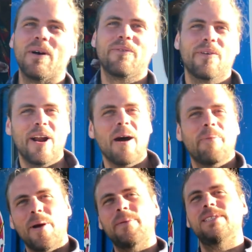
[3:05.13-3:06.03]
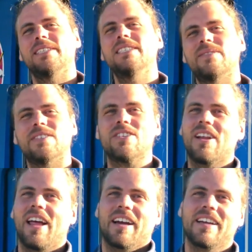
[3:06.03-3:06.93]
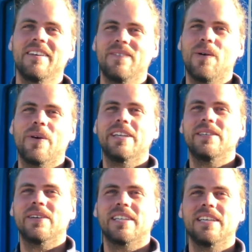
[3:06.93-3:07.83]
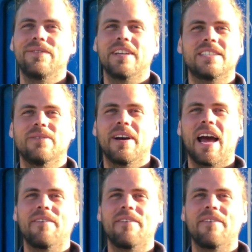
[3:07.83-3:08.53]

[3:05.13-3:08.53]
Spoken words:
but for our purposes, for like what we're doing, the adventure we're